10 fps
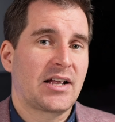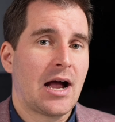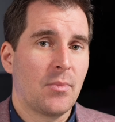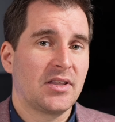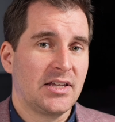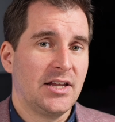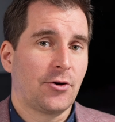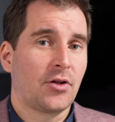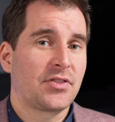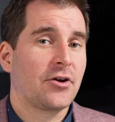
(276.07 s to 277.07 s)
commonly
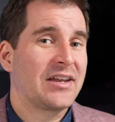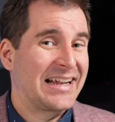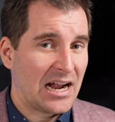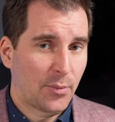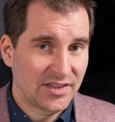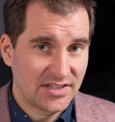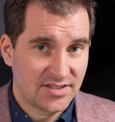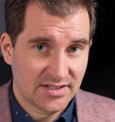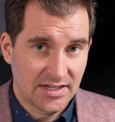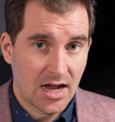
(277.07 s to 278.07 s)
hear out there and I commonly
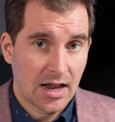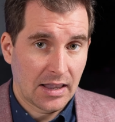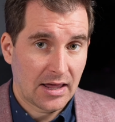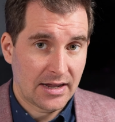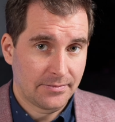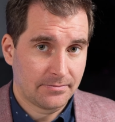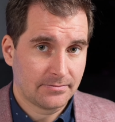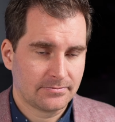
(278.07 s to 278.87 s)
see online.